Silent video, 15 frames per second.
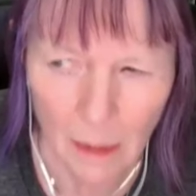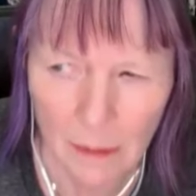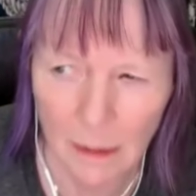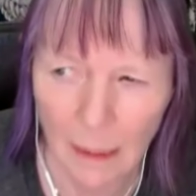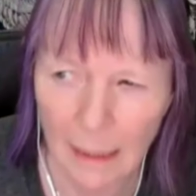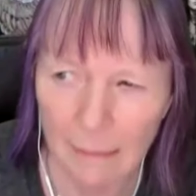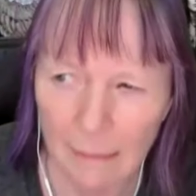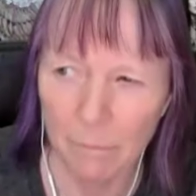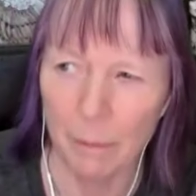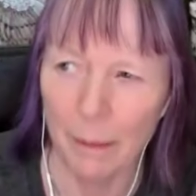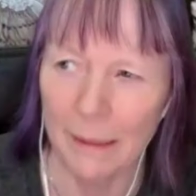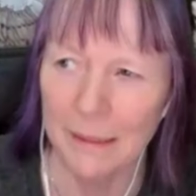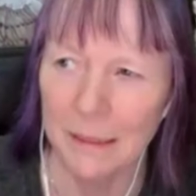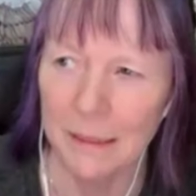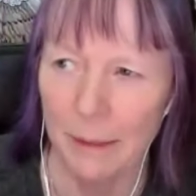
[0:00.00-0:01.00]
And that
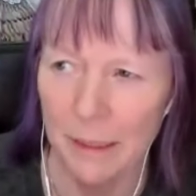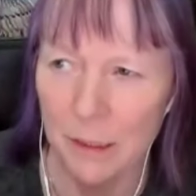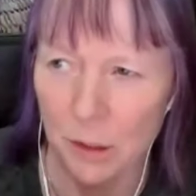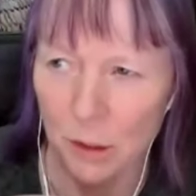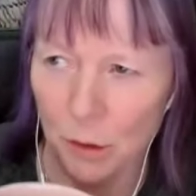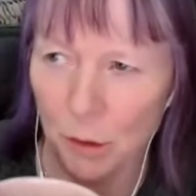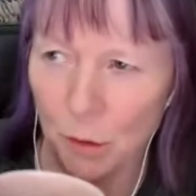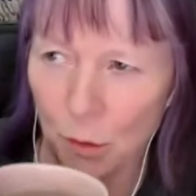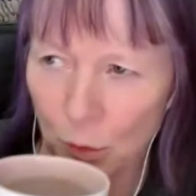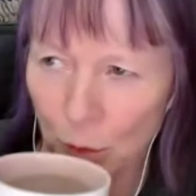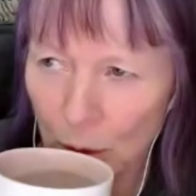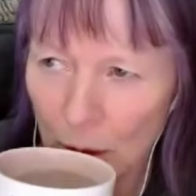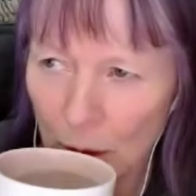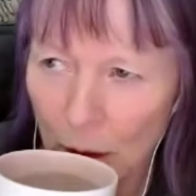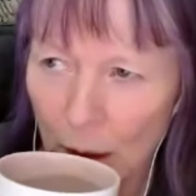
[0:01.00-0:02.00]
brings me to